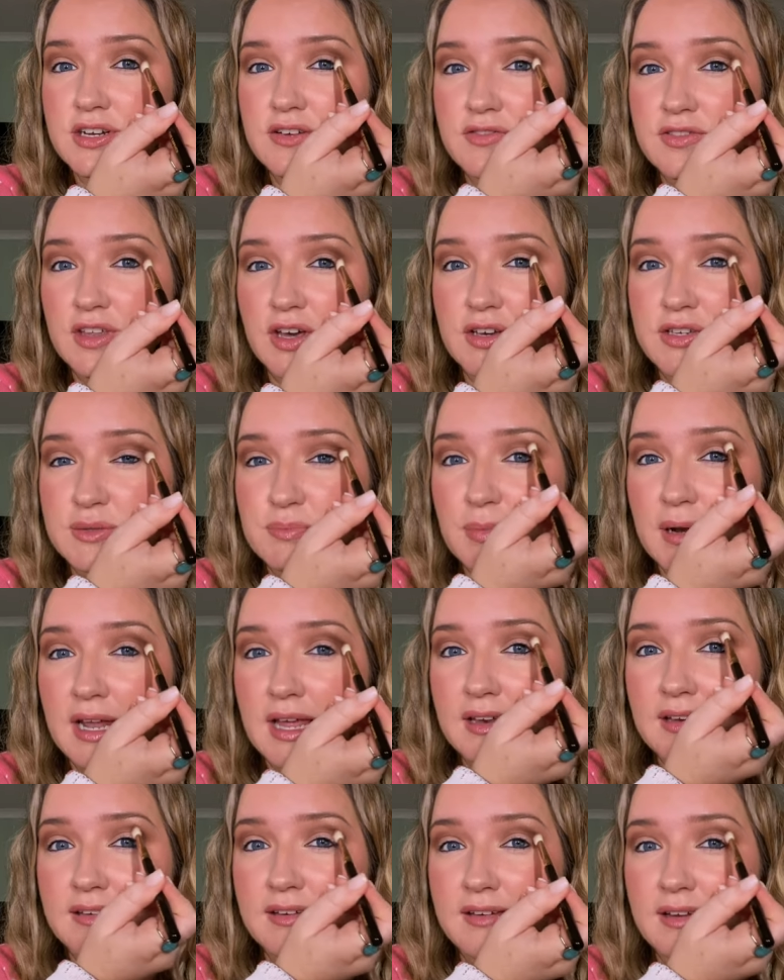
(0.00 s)
of those
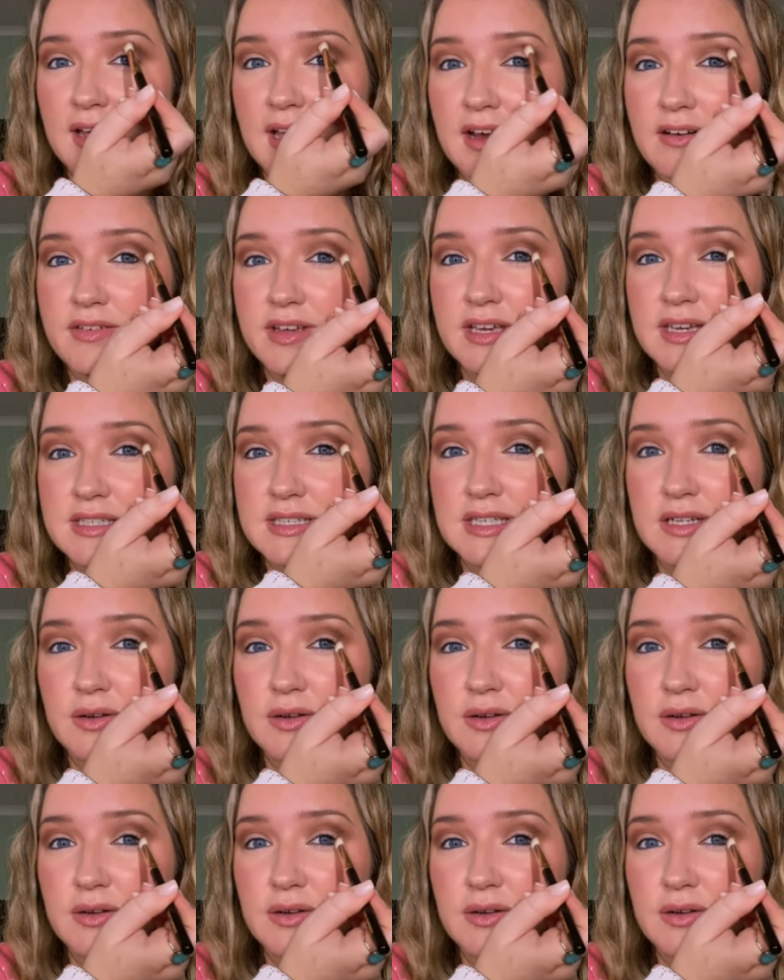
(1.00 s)
blended areas